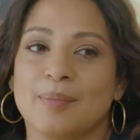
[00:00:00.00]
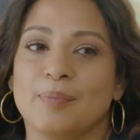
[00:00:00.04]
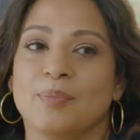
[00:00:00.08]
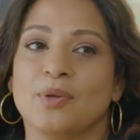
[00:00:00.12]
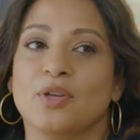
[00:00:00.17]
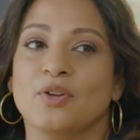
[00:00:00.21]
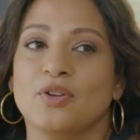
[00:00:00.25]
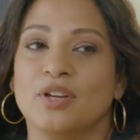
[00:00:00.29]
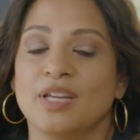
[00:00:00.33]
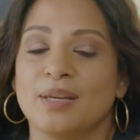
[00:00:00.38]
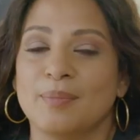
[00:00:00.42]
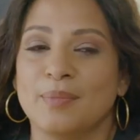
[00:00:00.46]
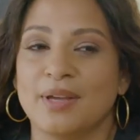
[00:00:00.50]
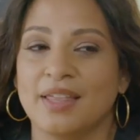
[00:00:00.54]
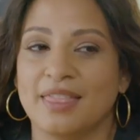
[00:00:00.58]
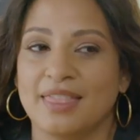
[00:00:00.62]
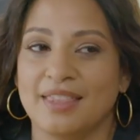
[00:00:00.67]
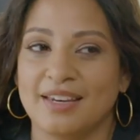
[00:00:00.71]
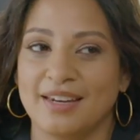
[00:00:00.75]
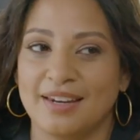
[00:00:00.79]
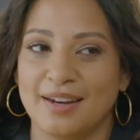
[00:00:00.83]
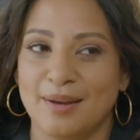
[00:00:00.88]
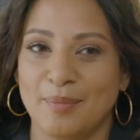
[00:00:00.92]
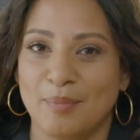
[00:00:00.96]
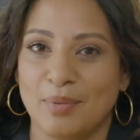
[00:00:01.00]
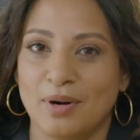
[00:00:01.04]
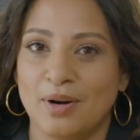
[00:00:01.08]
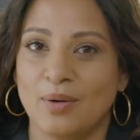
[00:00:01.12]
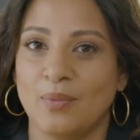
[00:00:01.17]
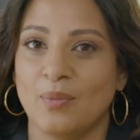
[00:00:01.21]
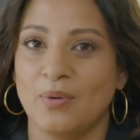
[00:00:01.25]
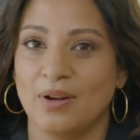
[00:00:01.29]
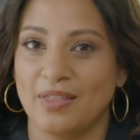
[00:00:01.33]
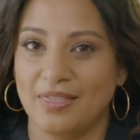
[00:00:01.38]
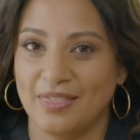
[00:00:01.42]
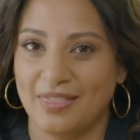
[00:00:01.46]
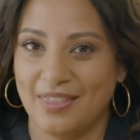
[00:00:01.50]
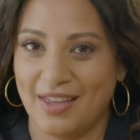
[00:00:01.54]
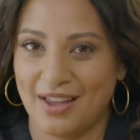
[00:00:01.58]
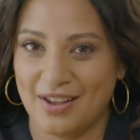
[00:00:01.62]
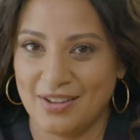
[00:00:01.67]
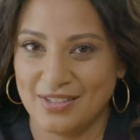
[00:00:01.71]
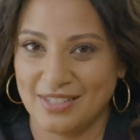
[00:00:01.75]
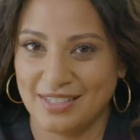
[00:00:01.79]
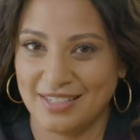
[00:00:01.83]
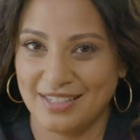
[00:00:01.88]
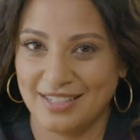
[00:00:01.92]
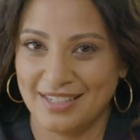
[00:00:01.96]
Beauty myth number
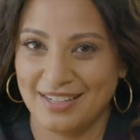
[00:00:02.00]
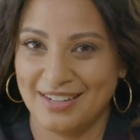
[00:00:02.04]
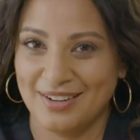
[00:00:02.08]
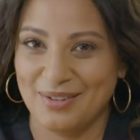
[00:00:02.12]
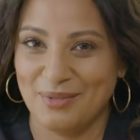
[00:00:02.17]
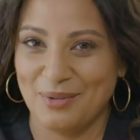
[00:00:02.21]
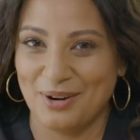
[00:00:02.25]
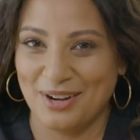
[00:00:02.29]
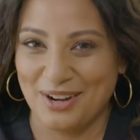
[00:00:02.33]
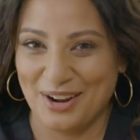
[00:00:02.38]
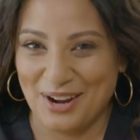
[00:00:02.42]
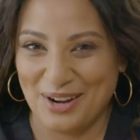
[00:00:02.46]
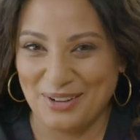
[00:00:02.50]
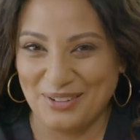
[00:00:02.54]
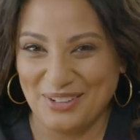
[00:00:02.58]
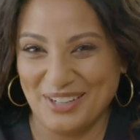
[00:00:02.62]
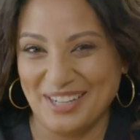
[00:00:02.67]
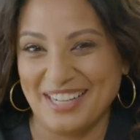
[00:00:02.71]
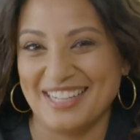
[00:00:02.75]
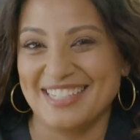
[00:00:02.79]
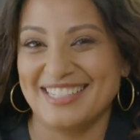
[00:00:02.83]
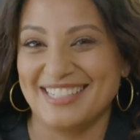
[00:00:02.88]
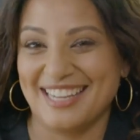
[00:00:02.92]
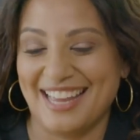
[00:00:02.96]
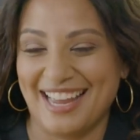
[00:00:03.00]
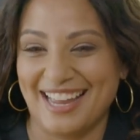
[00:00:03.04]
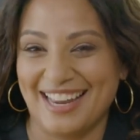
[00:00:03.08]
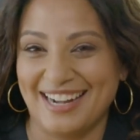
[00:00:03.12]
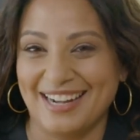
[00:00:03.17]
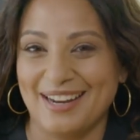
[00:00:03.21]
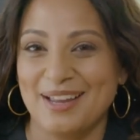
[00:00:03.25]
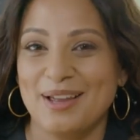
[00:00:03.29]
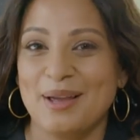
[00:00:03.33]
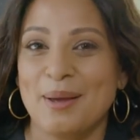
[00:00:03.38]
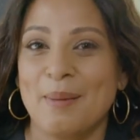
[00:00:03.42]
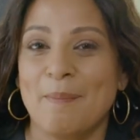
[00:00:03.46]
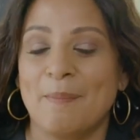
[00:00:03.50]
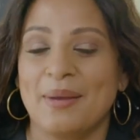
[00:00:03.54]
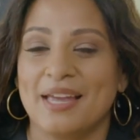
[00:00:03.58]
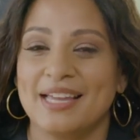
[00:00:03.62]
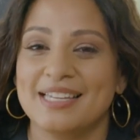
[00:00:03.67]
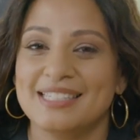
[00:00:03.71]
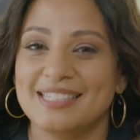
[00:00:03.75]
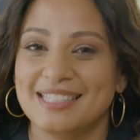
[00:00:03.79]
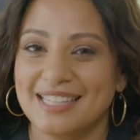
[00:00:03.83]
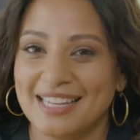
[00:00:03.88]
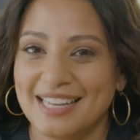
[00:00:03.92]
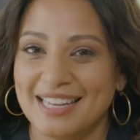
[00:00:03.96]
1110.
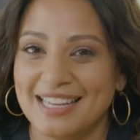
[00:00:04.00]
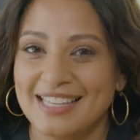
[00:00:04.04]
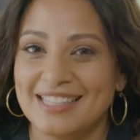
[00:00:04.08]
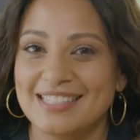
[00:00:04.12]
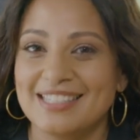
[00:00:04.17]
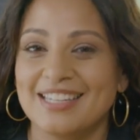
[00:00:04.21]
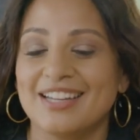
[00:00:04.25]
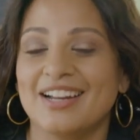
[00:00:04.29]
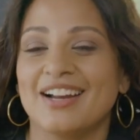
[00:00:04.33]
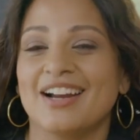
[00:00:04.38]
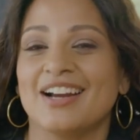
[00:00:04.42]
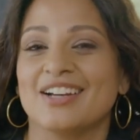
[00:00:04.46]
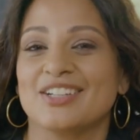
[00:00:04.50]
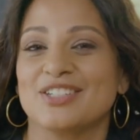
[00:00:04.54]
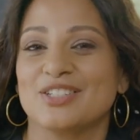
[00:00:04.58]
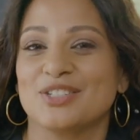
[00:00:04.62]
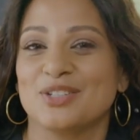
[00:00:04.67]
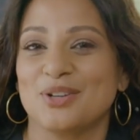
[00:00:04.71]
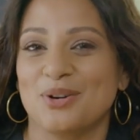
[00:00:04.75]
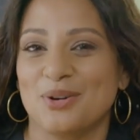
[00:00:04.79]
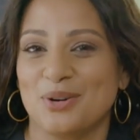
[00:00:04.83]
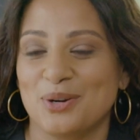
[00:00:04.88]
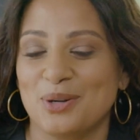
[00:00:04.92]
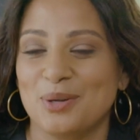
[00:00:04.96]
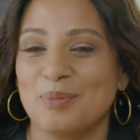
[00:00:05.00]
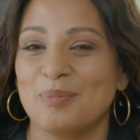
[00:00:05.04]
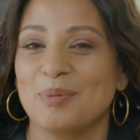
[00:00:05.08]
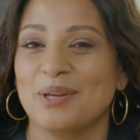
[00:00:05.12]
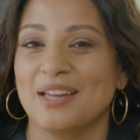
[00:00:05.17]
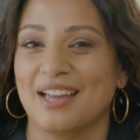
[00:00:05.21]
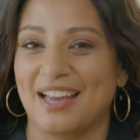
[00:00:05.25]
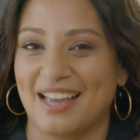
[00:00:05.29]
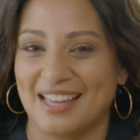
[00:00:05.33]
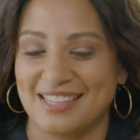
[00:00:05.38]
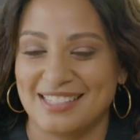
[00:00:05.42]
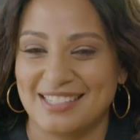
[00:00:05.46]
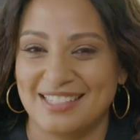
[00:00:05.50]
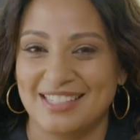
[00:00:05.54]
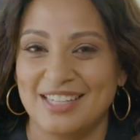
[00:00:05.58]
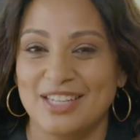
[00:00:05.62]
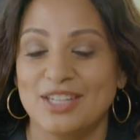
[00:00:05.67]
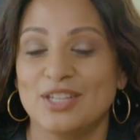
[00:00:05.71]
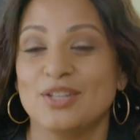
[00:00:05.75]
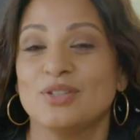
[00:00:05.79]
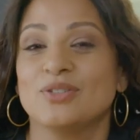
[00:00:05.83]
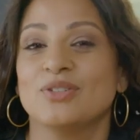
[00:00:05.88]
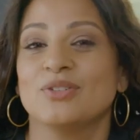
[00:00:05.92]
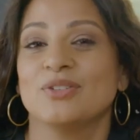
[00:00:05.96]
Base tans are total BS.
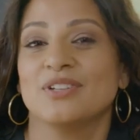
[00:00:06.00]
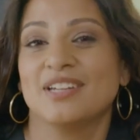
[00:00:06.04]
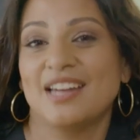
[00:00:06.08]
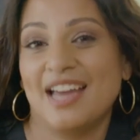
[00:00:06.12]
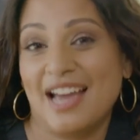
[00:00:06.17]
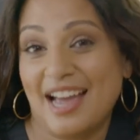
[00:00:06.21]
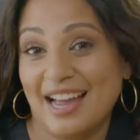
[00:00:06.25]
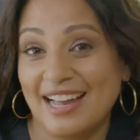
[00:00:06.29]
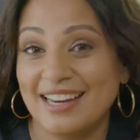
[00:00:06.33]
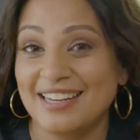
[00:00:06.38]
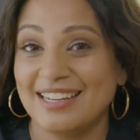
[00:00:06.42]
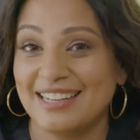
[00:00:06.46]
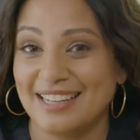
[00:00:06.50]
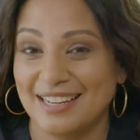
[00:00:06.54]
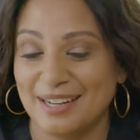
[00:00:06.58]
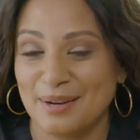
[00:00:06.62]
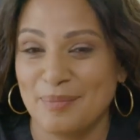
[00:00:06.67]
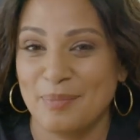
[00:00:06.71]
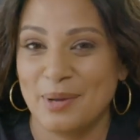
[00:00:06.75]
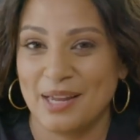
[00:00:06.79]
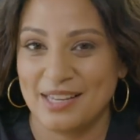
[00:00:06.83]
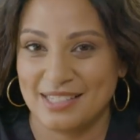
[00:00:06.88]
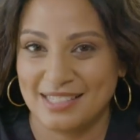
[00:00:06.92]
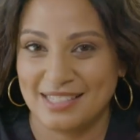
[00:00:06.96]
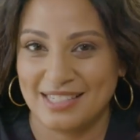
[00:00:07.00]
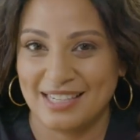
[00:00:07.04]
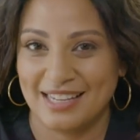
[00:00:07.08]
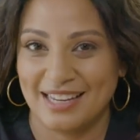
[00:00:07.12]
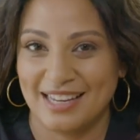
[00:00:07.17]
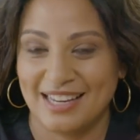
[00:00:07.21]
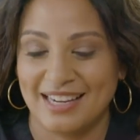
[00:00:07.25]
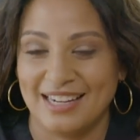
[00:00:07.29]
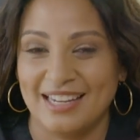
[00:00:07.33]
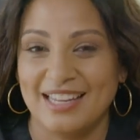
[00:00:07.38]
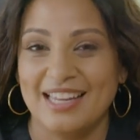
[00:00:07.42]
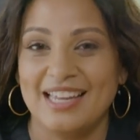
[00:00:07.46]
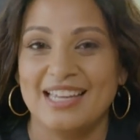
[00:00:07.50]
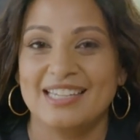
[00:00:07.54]
You do not need a base tan.